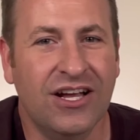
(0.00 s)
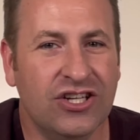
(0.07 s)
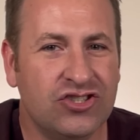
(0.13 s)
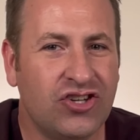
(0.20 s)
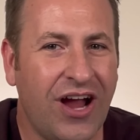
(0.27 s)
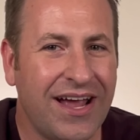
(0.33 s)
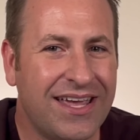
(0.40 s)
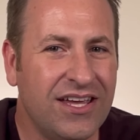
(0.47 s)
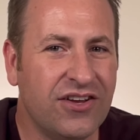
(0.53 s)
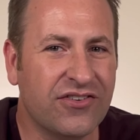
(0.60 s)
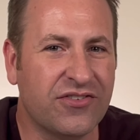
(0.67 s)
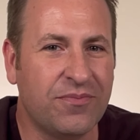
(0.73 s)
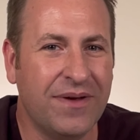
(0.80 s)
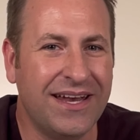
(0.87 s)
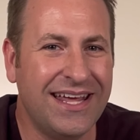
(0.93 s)
Tracking your
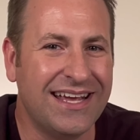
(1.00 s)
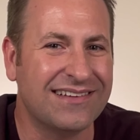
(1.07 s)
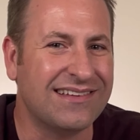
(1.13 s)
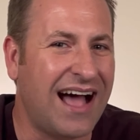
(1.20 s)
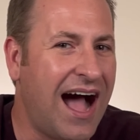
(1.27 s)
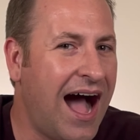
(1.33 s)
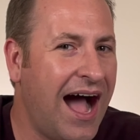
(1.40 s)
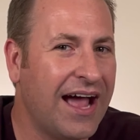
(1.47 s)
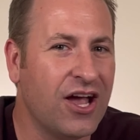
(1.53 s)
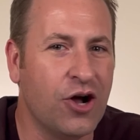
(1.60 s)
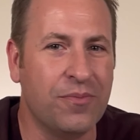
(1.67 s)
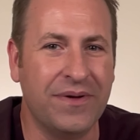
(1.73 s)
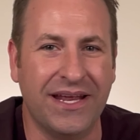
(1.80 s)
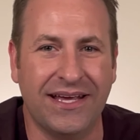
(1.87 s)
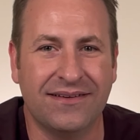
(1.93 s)
spending is
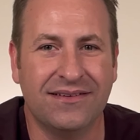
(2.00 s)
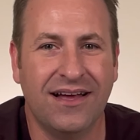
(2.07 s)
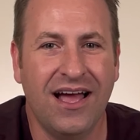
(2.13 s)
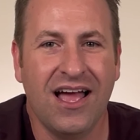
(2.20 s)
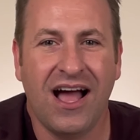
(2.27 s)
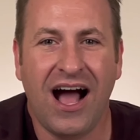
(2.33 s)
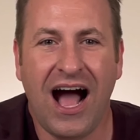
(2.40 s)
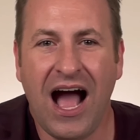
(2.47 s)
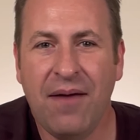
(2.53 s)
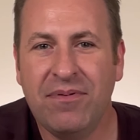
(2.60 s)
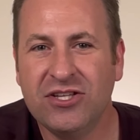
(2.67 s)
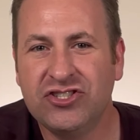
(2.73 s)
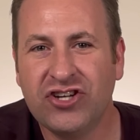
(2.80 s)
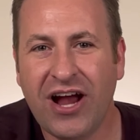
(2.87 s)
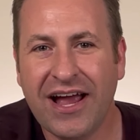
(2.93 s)
eye-opening. I've been
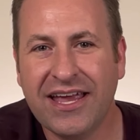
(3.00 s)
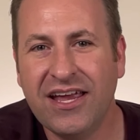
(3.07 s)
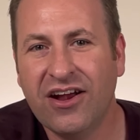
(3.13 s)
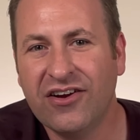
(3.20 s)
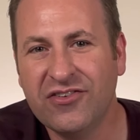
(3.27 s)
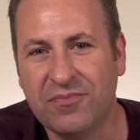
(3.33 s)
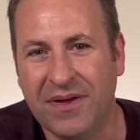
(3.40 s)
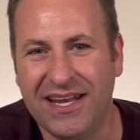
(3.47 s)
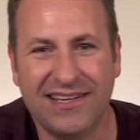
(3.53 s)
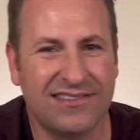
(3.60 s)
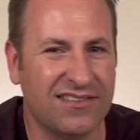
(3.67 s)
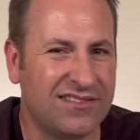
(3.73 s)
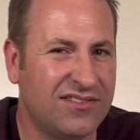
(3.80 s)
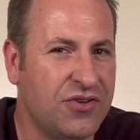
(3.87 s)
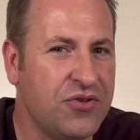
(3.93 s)
tracking our spending
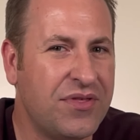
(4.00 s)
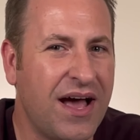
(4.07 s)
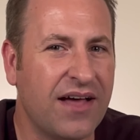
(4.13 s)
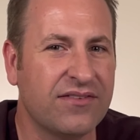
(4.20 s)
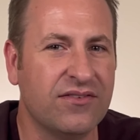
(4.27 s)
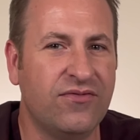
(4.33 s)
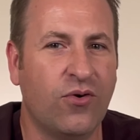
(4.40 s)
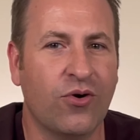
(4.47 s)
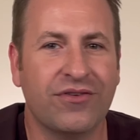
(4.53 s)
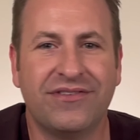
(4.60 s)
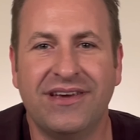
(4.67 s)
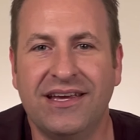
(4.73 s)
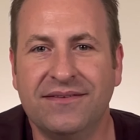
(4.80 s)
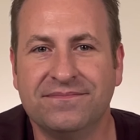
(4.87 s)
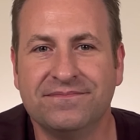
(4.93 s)
since
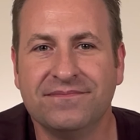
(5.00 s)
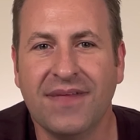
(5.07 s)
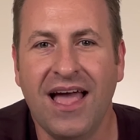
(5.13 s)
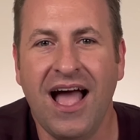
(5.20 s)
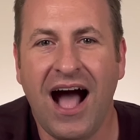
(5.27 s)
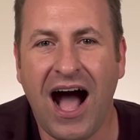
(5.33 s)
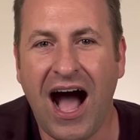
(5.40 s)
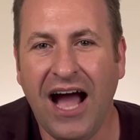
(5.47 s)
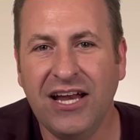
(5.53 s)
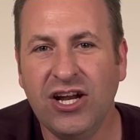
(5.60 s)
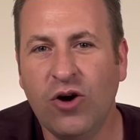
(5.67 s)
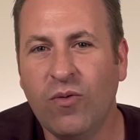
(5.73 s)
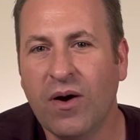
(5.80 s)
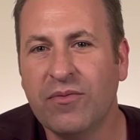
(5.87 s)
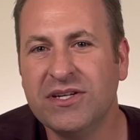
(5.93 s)
2014. I know
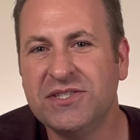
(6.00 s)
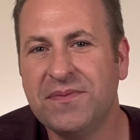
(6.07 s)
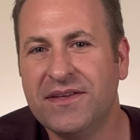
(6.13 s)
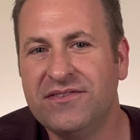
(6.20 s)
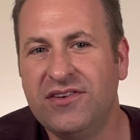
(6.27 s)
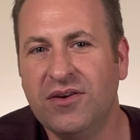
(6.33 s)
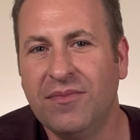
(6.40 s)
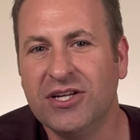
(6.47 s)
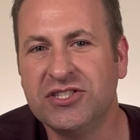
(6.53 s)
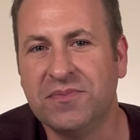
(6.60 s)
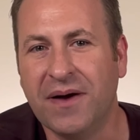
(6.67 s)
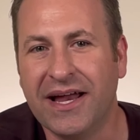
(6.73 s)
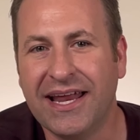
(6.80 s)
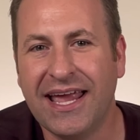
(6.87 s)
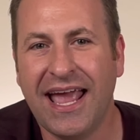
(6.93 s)
where we spend too much
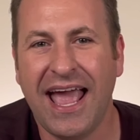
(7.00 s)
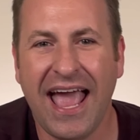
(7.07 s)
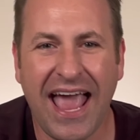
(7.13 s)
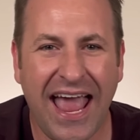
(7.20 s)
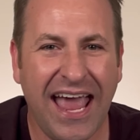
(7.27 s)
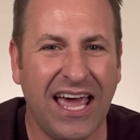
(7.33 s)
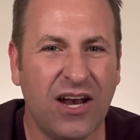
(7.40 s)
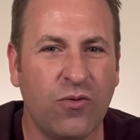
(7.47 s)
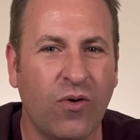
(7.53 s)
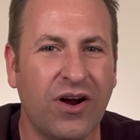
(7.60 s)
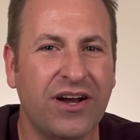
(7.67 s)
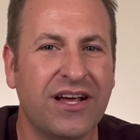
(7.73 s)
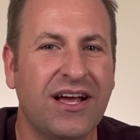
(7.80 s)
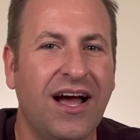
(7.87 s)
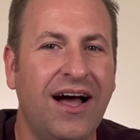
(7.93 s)
money and where
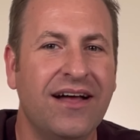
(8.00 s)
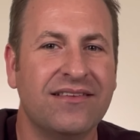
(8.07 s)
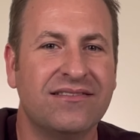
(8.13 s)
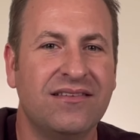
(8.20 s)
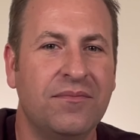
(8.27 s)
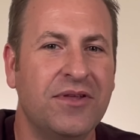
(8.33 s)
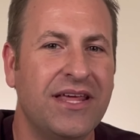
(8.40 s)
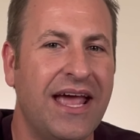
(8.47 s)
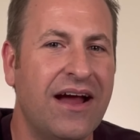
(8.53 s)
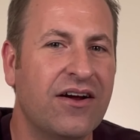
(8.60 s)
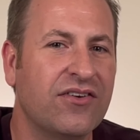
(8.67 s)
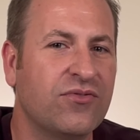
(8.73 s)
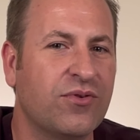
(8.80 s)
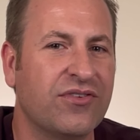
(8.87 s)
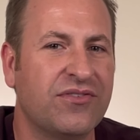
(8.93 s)
to cut some of the
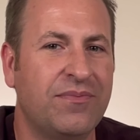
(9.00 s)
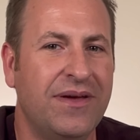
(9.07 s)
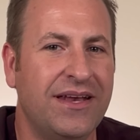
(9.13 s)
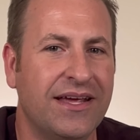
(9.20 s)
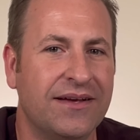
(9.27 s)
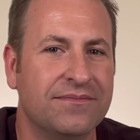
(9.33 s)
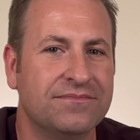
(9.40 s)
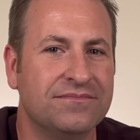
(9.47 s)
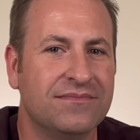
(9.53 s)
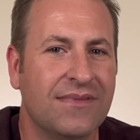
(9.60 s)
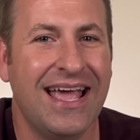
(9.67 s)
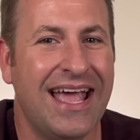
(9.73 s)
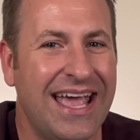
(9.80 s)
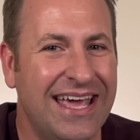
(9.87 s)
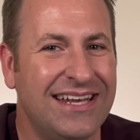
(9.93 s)
areas we're spending.
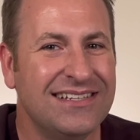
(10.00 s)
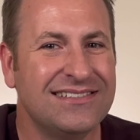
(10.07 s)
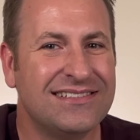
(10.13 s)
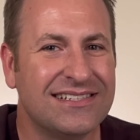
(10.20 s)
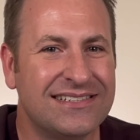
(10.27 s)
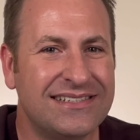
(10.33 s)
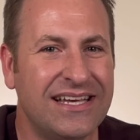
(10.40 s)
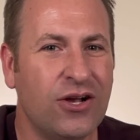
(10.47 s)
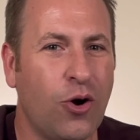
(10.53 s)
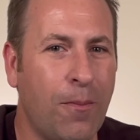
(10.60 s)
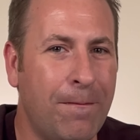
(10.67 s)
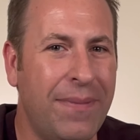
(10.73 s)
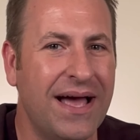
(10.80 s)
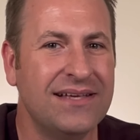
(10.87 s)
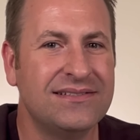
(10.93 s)
It is the single
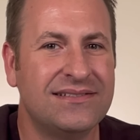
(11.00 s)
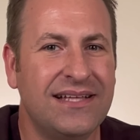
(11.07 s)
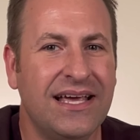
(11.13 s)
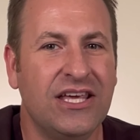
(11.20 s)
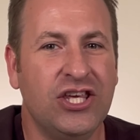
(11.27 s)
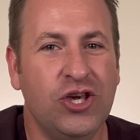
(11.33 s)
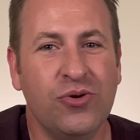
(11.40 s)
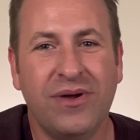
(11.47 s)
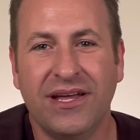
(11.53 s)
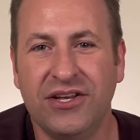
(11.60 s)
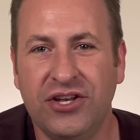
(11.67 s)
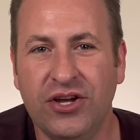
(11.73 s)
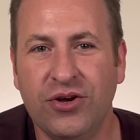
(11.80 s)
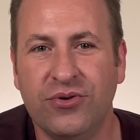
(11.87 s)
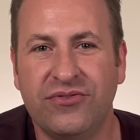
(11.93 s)
best thing you can
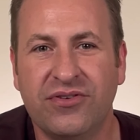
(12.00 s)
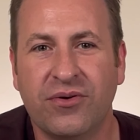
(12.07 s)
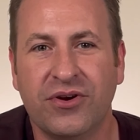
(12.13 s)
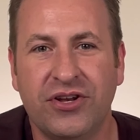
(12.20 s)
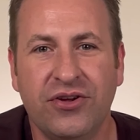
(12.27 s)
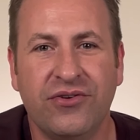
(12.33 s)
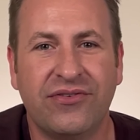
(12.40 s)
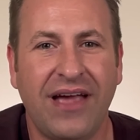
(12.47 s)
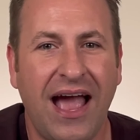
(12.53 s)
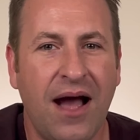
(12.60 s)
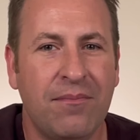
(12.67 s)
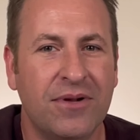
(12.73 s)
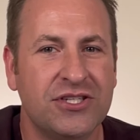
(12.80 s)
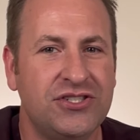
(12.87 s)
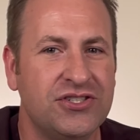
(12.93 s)
do to reduce how
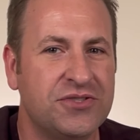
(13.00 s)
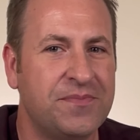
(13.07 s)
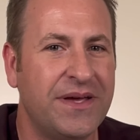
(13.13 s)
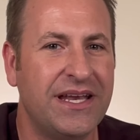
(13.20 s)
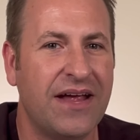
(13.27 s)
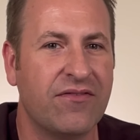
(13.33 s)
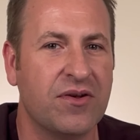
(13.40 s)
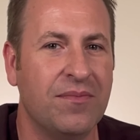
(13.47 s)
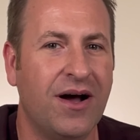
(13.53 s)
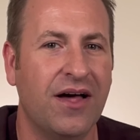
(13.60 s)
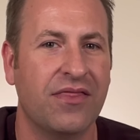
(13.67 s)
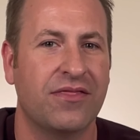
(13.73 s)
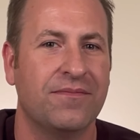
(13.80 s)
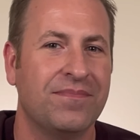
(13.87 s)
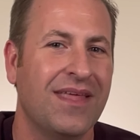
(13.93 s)
much you spend every month.